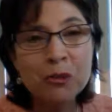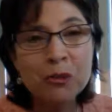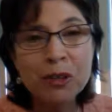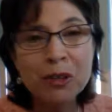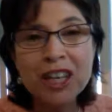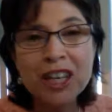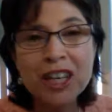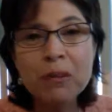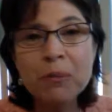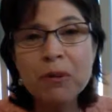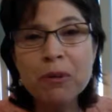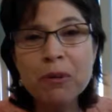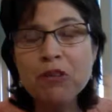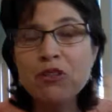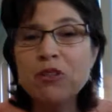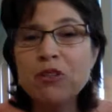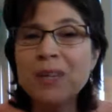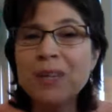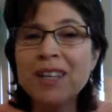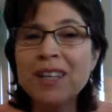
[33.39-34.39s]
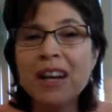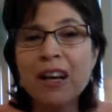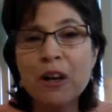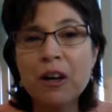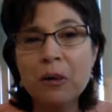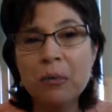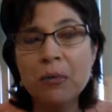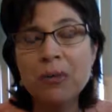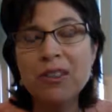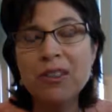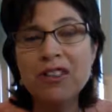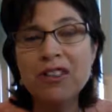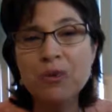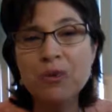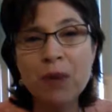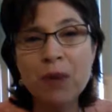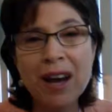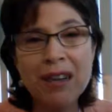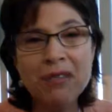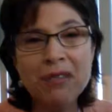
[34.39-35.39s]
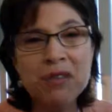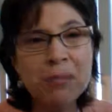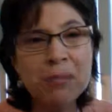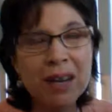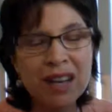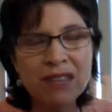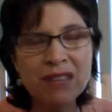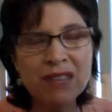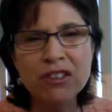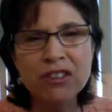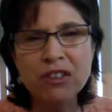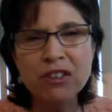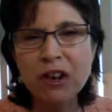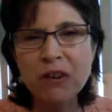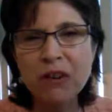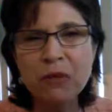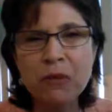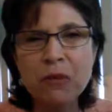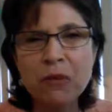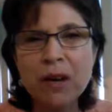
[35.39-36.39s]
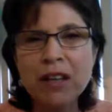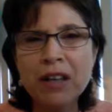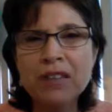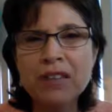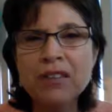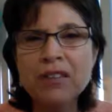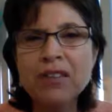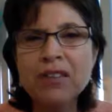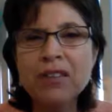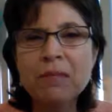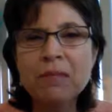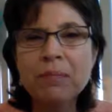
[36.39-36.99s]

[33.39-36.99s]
when he approached me to help with his wife's painful arthritis.